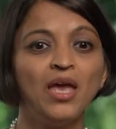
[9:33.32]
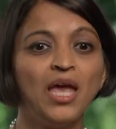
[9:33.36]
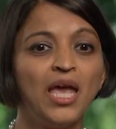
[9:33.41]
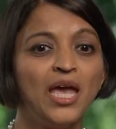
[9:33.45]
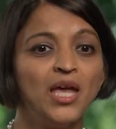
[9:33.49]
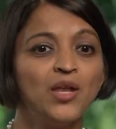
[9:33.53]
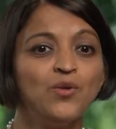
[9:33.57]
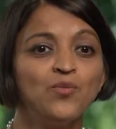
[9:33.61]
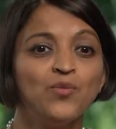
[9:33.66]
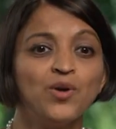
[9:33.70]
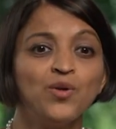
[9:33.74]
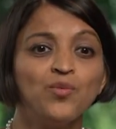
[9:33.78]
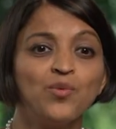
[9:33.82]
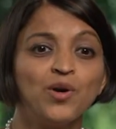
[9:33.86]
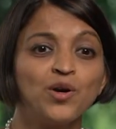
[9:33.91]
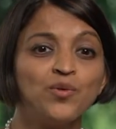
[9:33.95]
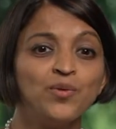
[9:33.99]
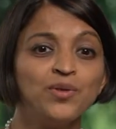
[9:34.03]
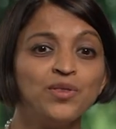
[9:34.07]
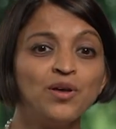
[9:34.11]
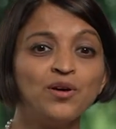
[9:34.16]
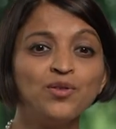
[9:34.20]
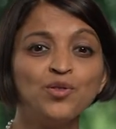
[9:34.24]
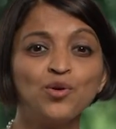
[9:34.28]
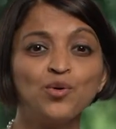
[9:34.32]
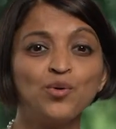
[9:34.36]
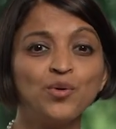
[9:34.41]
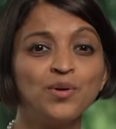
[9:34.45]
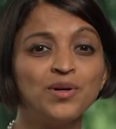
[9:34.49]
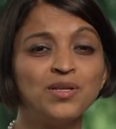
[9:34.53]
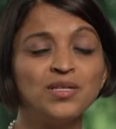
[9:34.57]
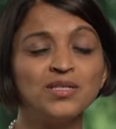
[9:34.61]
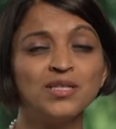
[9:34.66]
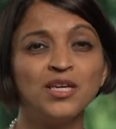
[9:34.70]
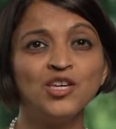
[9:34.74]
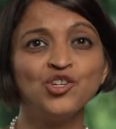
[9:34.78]
And we work with other
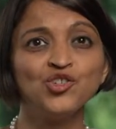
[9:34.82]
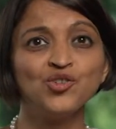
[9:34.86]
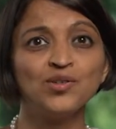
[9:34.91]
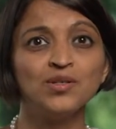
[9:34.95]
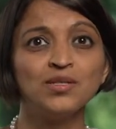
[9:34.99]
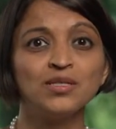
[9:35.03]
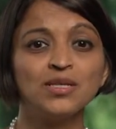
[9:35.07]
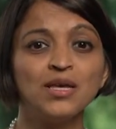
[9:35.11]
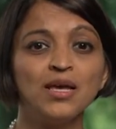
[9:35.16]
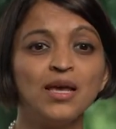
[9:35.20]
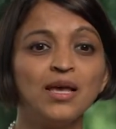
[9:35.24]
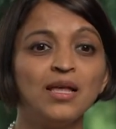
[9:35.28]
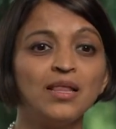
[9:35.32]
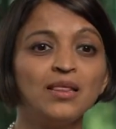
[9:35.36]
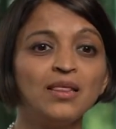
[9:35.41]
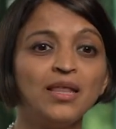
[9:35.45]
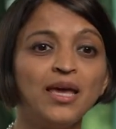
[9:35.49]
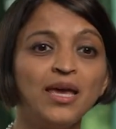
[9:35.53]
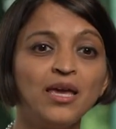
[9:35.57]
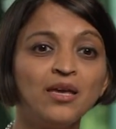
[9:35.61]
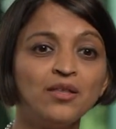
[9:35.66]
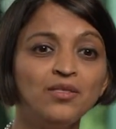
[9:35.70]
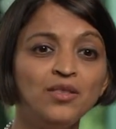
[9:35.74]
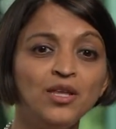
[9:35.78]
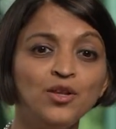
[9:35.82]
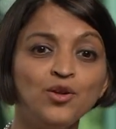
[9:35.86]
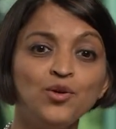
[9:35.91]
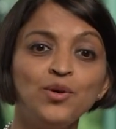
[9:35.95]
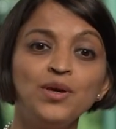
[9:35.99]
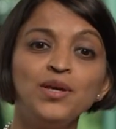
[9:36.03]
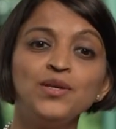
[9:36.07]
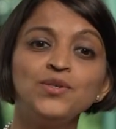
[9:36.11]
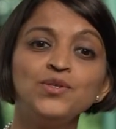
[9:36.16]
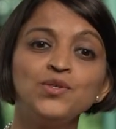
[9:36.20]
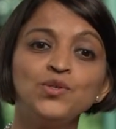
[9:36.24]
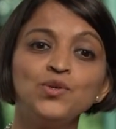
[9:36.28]
organizations like
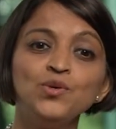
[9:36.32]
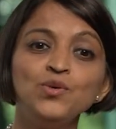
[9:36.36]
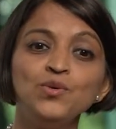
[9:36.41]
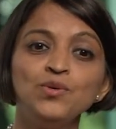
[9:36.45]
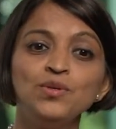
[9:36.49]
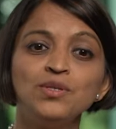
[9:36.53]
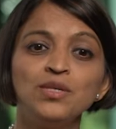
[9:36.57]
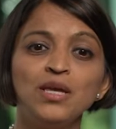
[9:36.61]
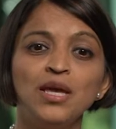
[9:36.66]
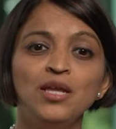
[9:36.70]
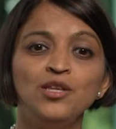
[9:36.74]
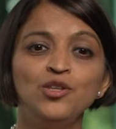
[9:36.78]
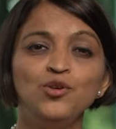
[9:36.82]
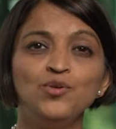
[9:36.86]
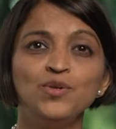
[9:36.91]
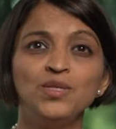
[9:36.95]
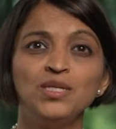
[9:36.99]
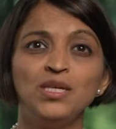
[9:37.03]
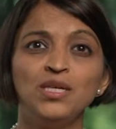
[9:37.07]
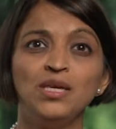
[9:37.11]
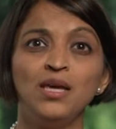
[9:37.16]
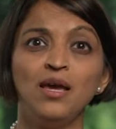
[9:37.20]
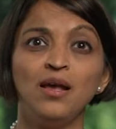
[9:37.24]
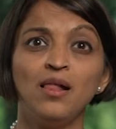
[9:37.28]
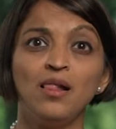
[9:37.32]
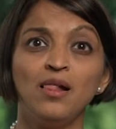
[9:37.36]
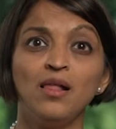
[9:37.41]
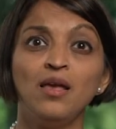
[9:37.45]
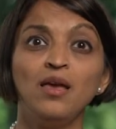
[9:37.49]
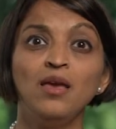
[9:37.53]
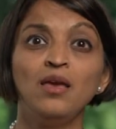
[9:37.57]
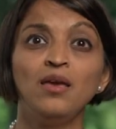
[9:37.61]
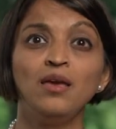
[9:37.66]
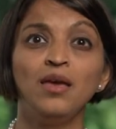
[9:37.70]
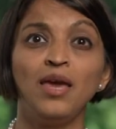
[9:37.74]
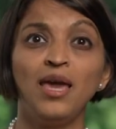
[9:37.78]
Niño Jesús and
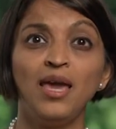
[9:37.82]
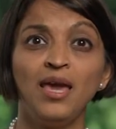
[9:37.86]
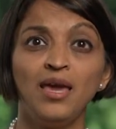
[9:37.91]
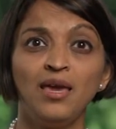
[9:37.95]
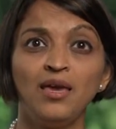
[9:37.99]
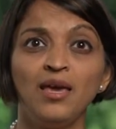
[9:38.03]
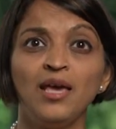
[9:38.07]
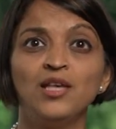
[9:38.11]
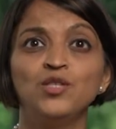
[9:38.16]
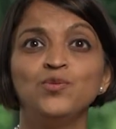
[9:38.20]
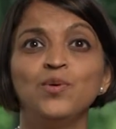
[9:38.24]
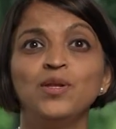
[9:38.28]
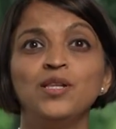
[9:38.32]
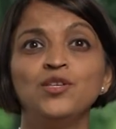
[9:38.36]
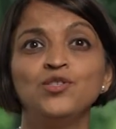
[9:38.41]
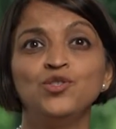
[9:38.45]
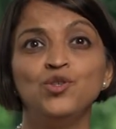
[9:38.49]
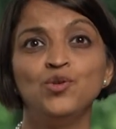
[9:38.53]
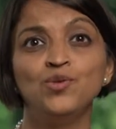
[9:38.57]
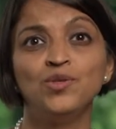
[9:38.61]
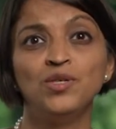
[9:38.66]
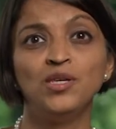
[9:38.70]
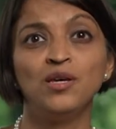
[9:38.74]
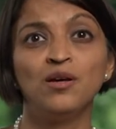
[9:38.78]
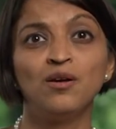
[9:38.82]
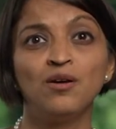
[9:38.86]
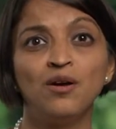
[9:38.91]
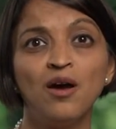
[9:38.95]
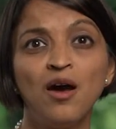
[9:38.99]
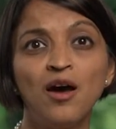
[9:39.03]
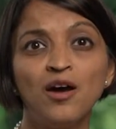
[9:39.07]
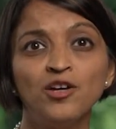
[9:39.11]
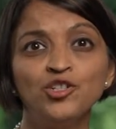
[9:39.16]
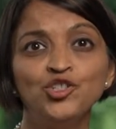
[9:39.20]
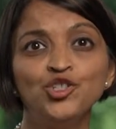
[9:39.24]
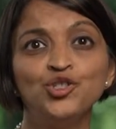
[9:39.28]
UCLA, as well as UCL
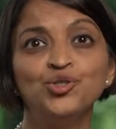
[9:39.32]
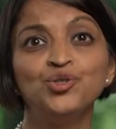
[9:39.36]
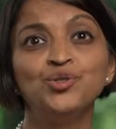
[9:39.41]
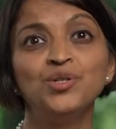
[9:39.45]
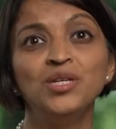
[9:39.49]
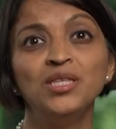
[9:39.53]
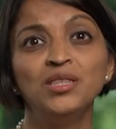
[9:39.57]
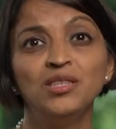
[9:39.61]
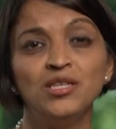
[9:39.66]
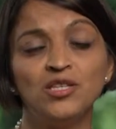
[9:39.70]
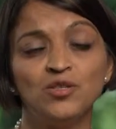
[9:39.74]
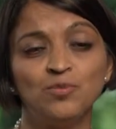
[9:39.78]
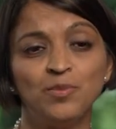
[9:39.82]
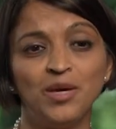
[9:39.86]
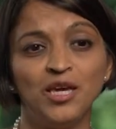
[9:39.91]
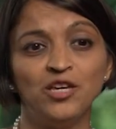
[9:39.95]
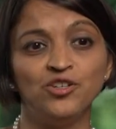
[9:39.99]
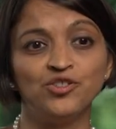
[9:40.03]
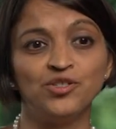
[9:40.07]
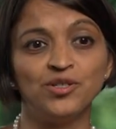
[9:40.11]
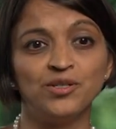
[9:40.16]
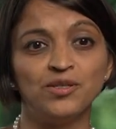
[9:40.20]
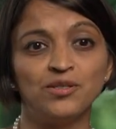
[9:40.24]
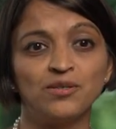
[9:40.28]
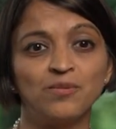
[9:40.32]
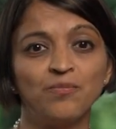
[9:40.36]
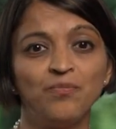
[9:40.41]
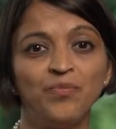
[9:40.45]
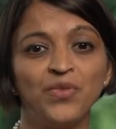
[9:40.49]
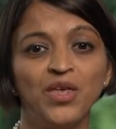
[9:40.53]
GOSH, to treat these patients.